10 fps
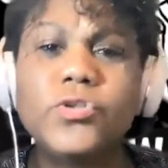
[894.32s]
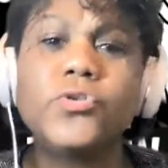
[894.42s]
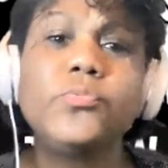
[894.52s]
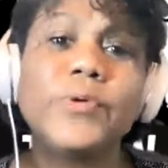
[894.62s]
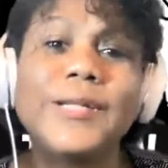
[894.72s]

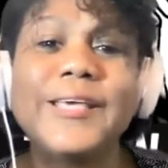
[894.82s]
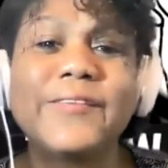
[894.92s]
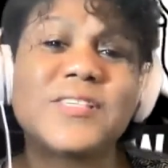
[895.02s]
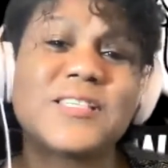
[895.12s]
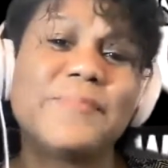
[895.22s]
to really
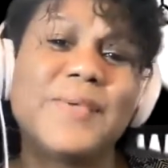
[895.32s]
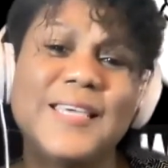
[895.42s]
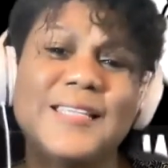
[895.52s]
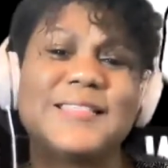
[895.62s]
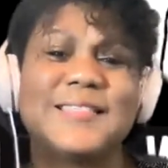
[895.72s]
give us some
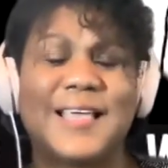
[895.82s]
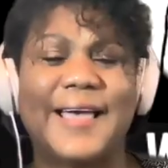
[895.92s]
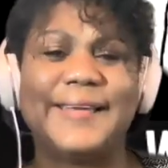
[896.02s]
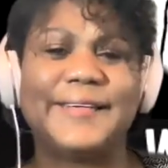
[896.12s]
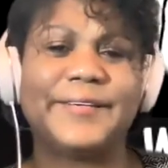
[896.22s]

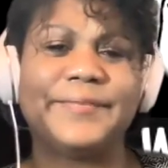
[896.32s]
insight